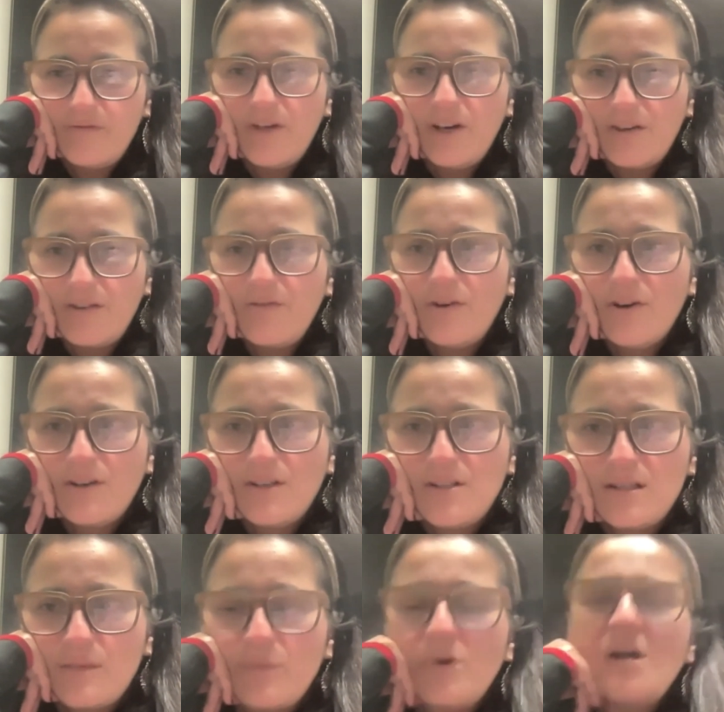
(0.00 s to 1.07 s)
very far
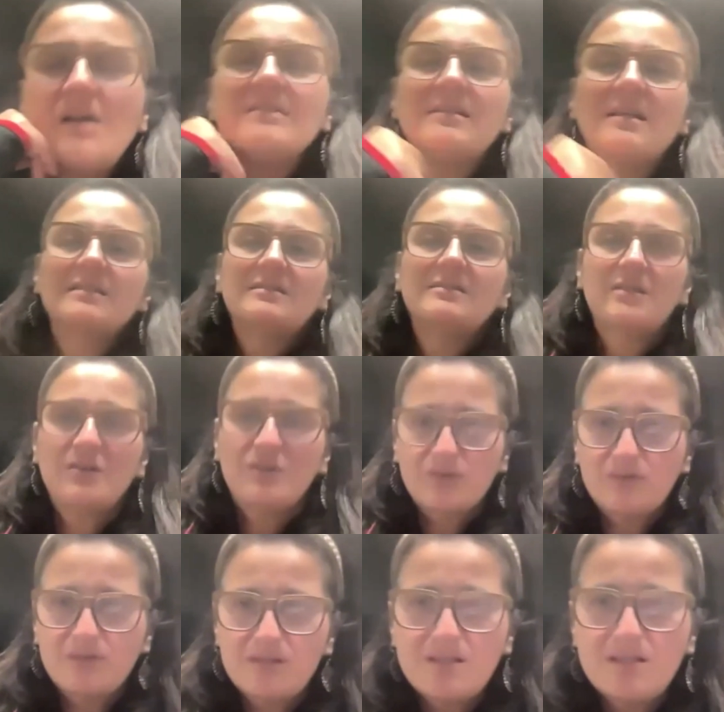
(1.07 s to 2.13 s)
into the process.
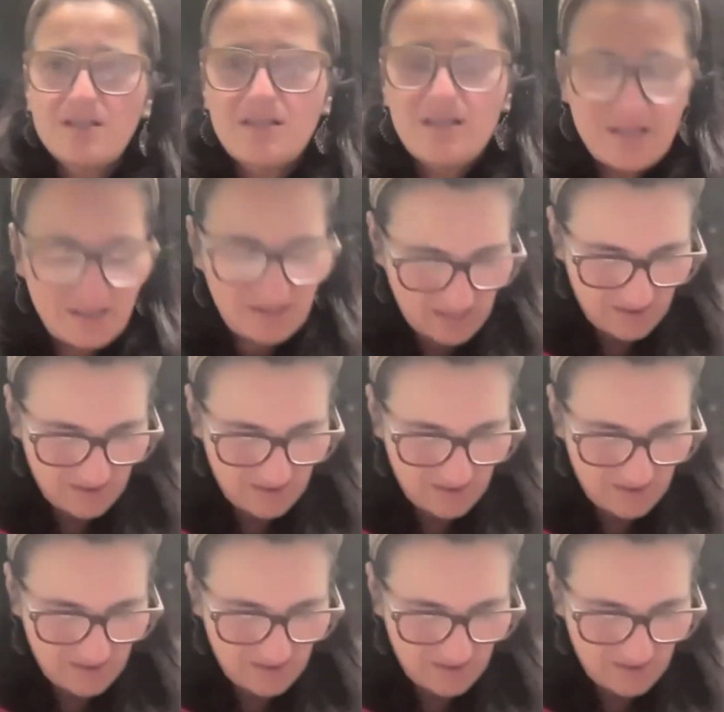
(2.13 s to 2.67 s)
So this type